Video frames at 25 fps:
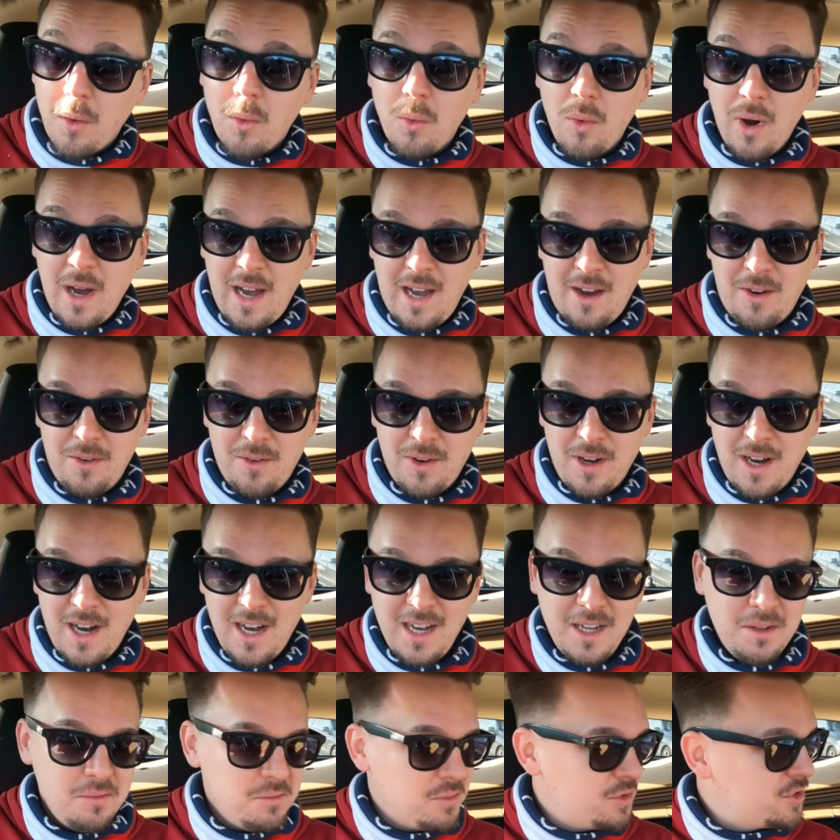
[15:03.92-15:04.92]
Wow,
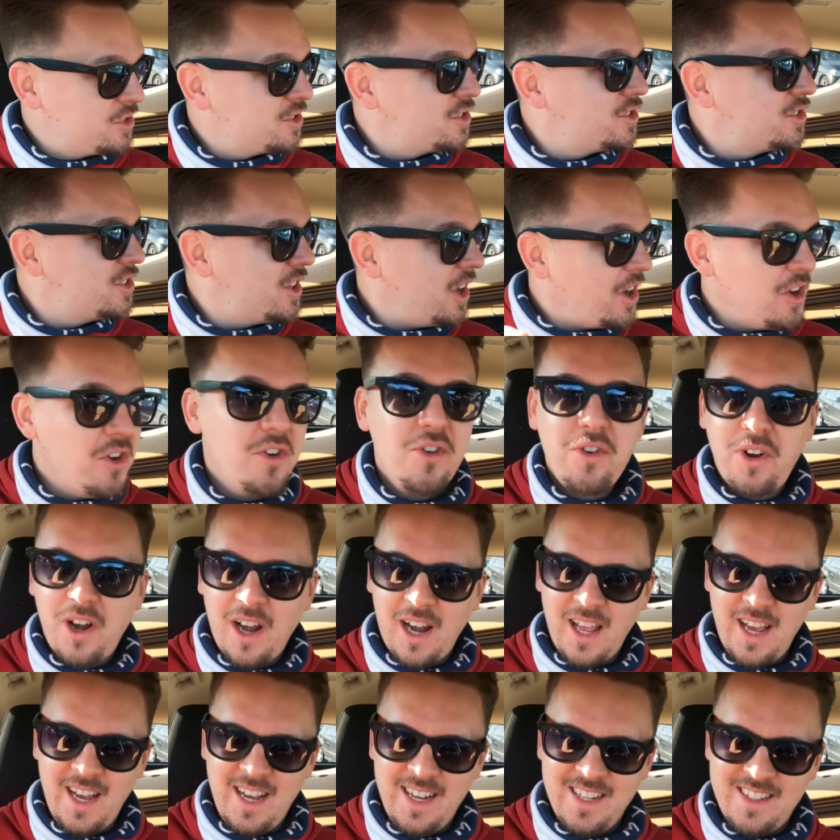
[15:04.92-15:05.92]
I'm so
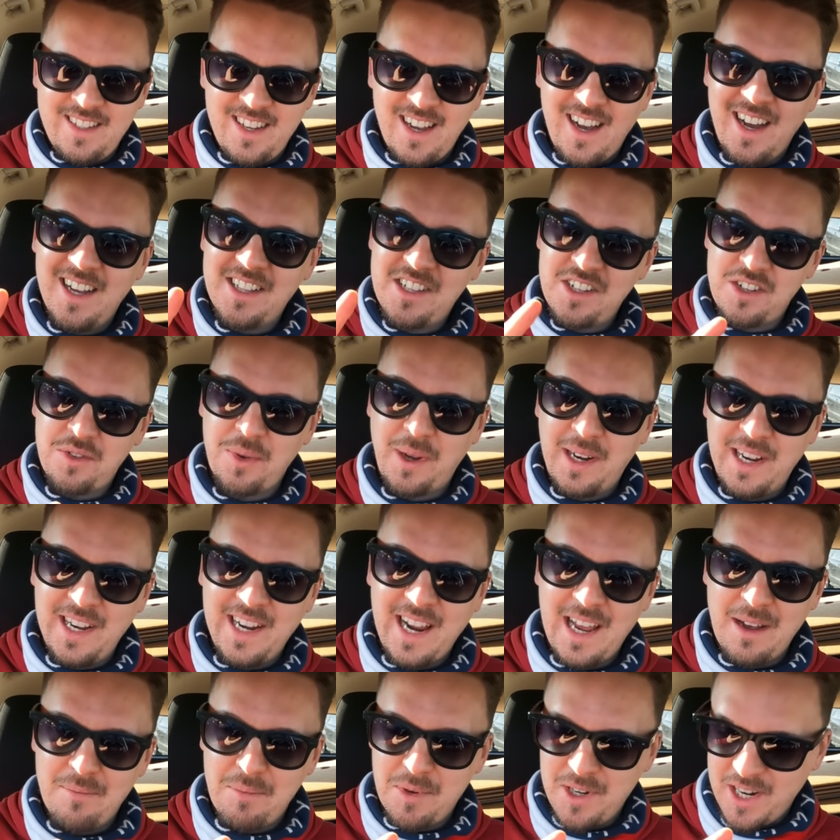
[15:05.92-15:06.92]
glad I just went
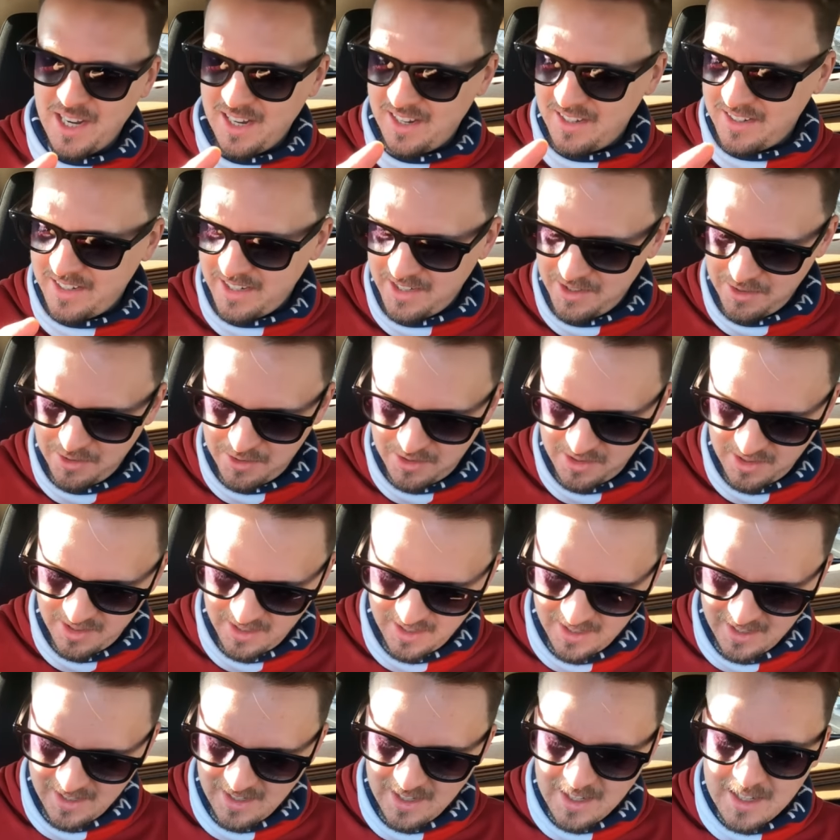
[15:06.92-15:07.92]
in at Barnardo's.
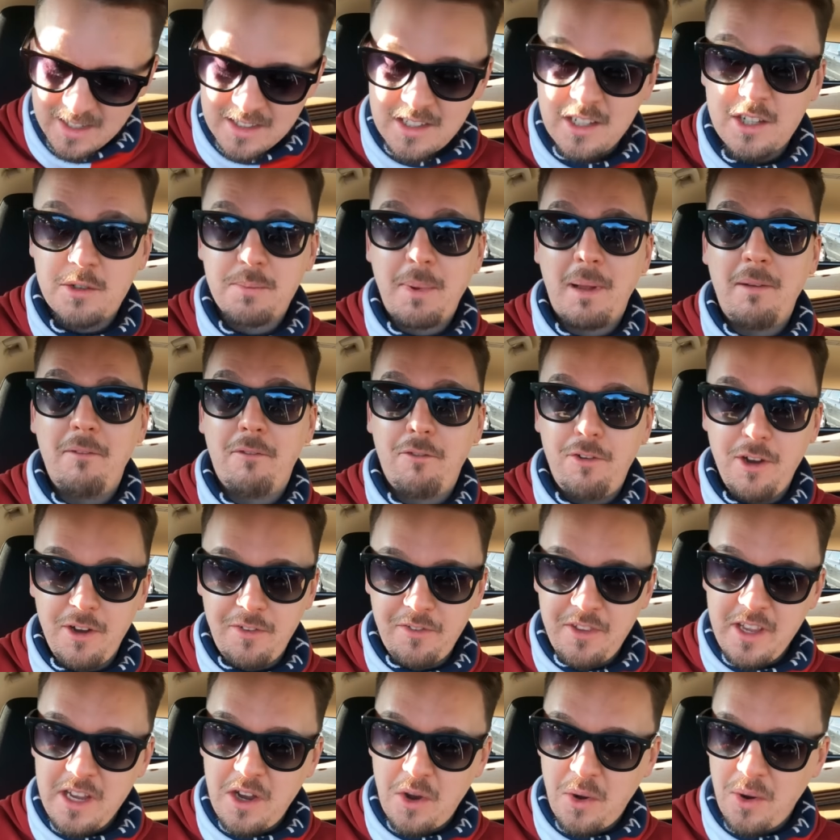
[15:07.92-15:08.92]
Just spent
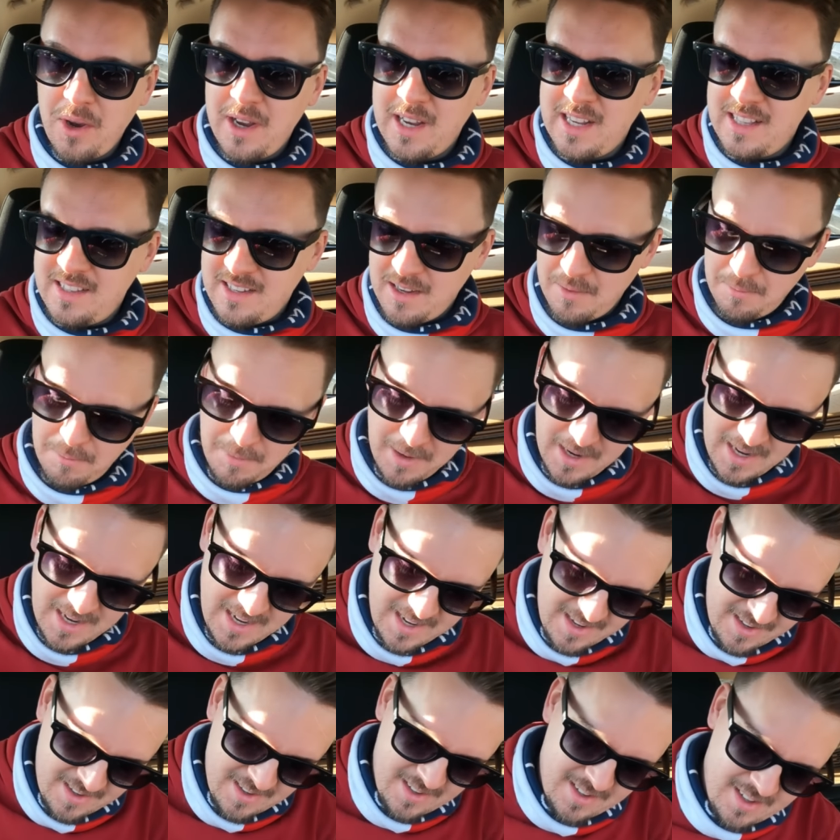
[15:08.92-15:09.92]
fifty quid,
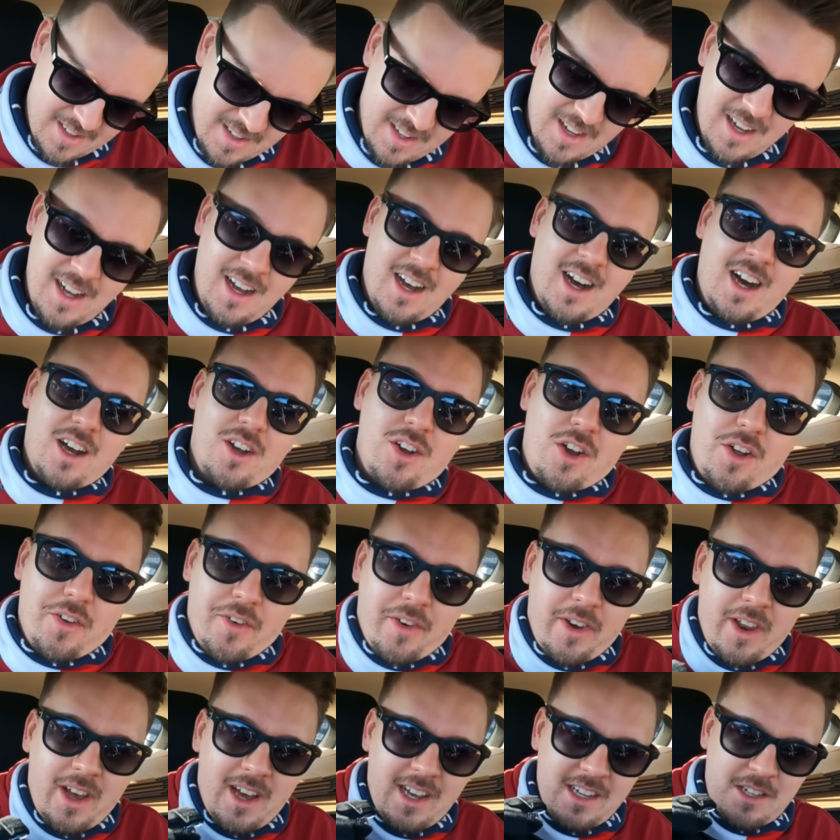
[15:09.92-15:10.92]
but I got a
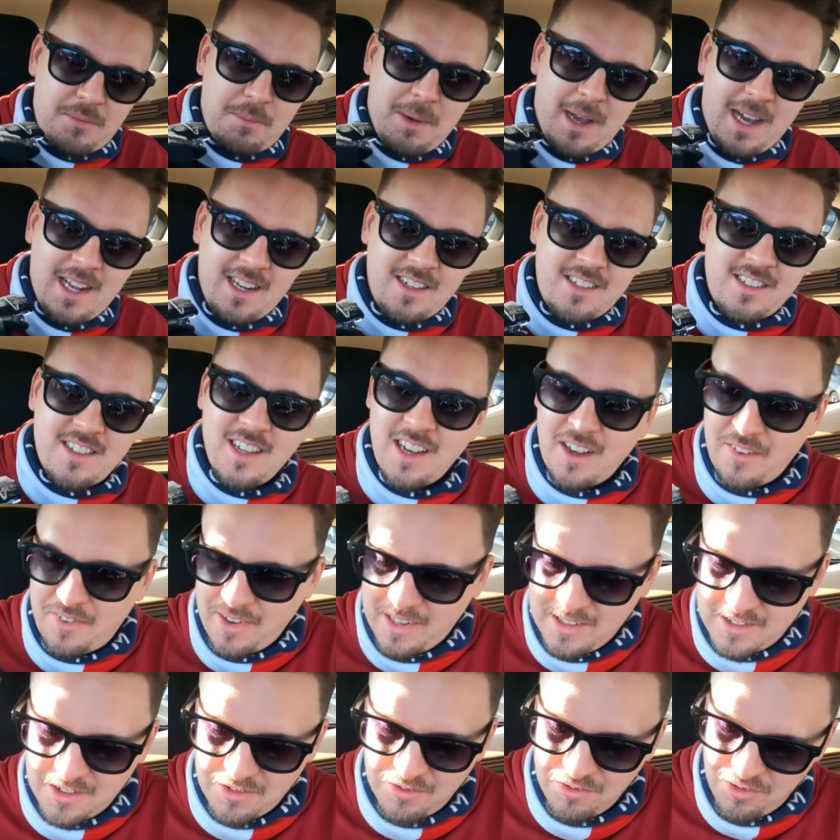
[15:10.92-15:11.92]
nice pile of stuff
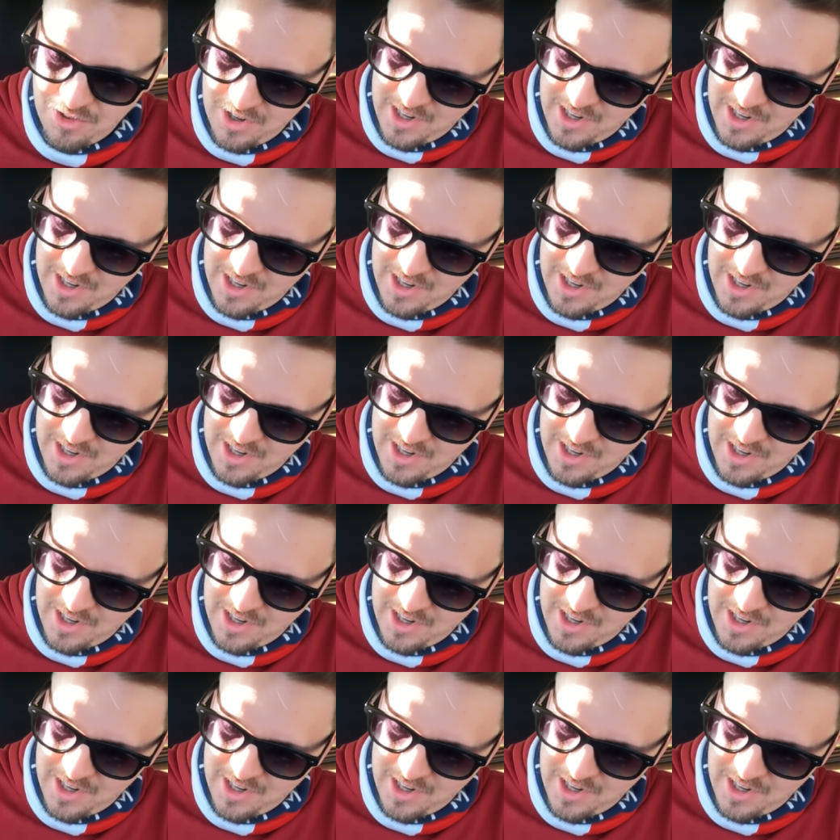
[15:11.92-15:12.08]
and some